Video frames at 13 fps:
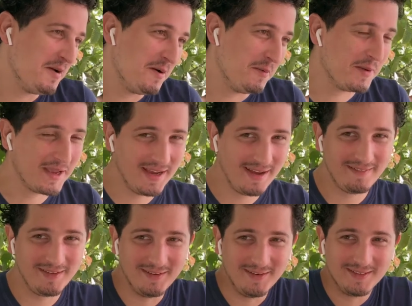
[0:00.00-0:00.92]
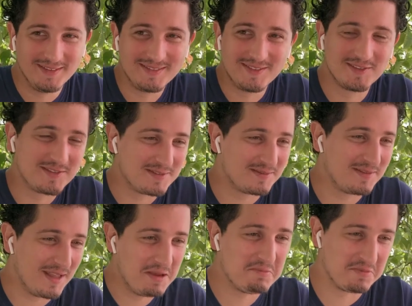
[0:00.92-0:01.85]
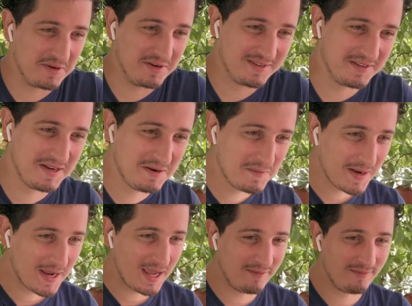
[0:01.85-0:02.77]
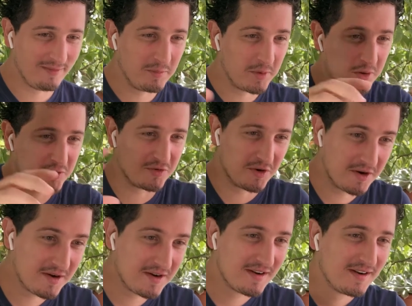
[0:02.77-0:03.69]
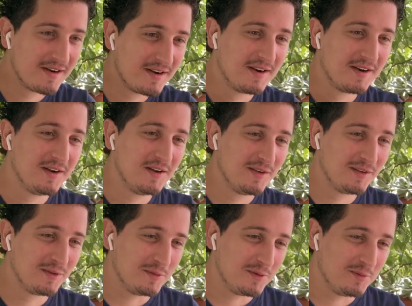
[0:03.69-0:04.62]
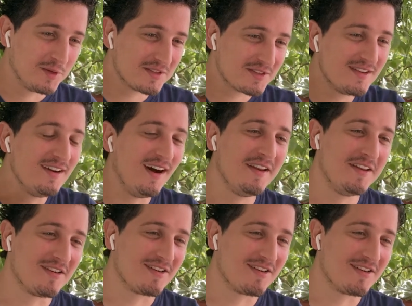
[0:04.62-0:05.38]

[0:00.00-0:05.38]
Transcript: we have, just libraries, and now we have a merger. So what's going on here?